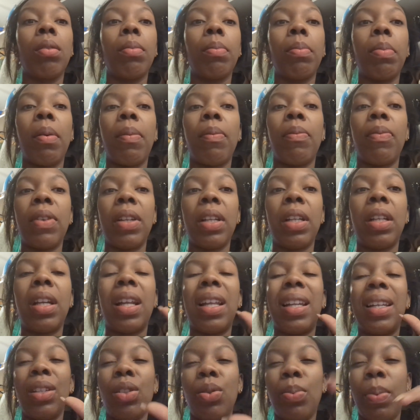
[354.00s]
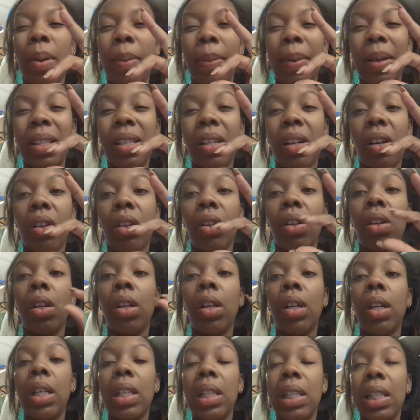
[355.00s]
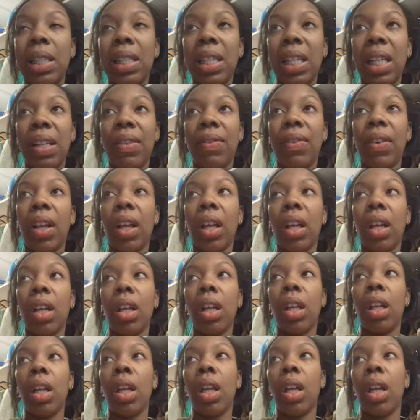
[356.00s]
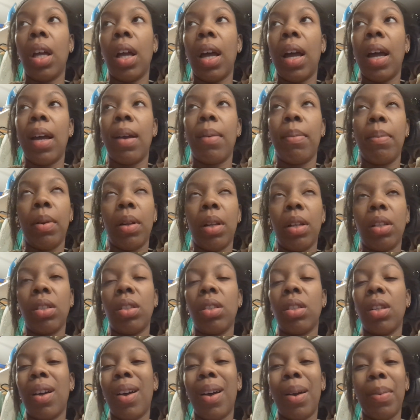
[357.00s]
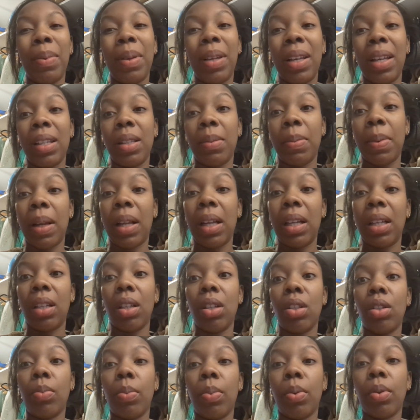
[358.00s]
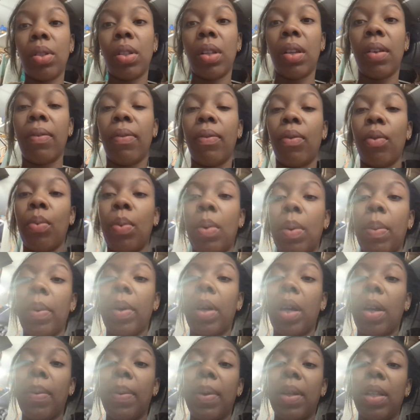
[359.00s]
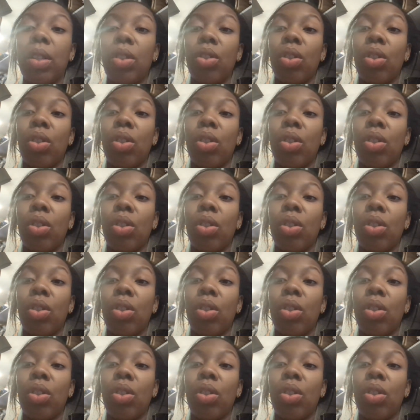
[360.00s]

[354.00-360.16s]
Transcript: But I'm feeling a little bit better this evening. And plus, hubby has paid a deposit for where we're going.